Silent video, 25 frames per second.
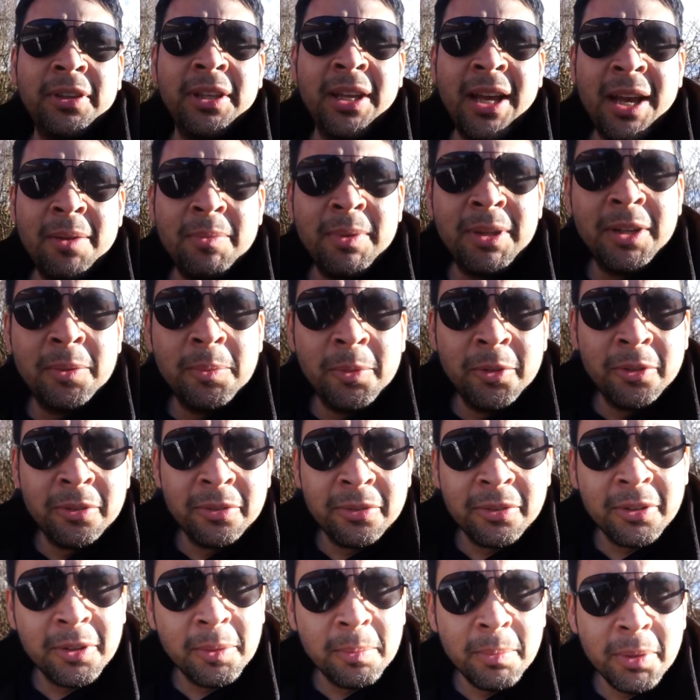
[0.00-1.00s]
I'm in the mood
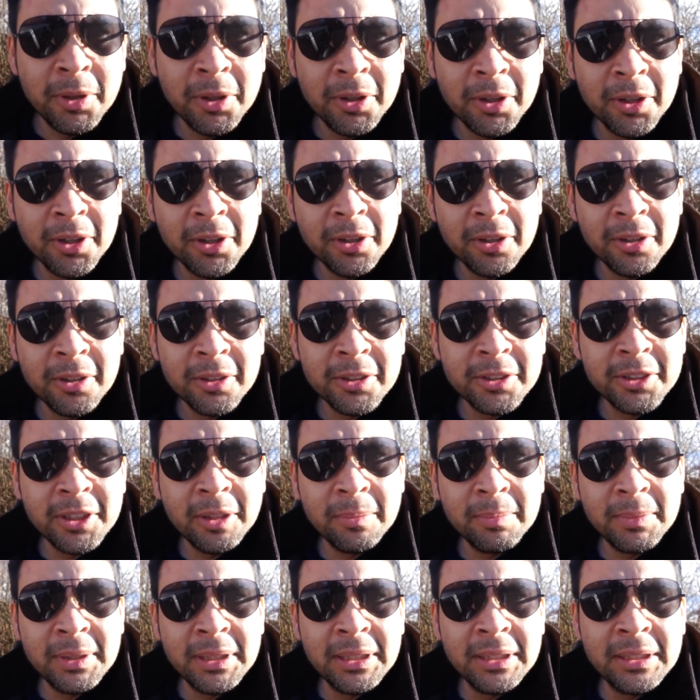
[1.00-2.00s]
for a burger or
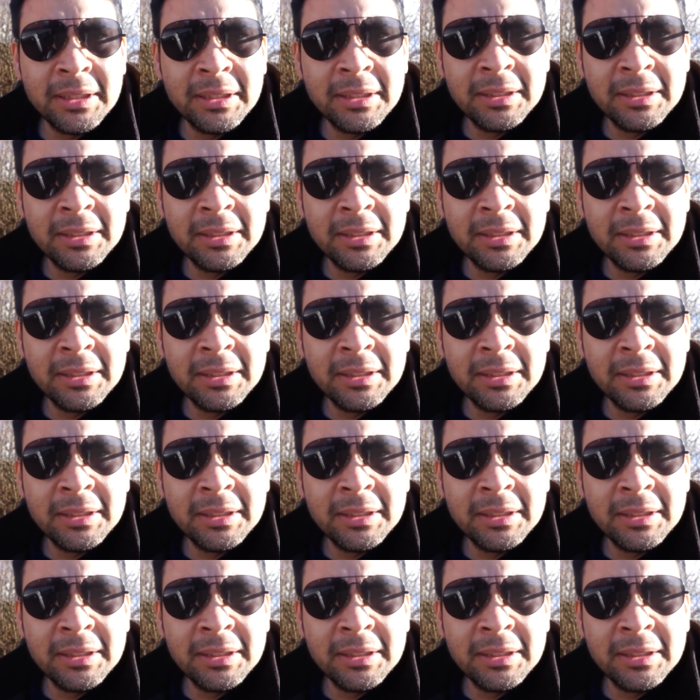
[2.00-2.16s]
something.